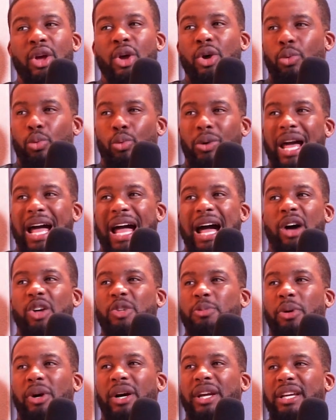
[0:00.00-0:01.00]
All that house
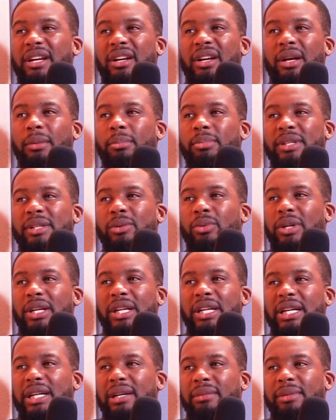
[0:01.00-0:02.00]
party clubs and all of
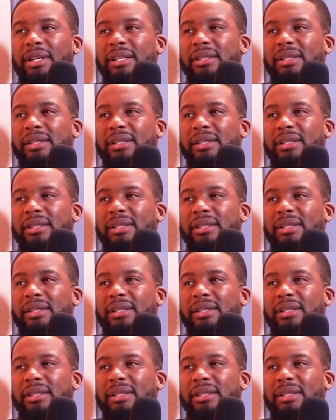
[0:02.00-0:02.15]
that, man,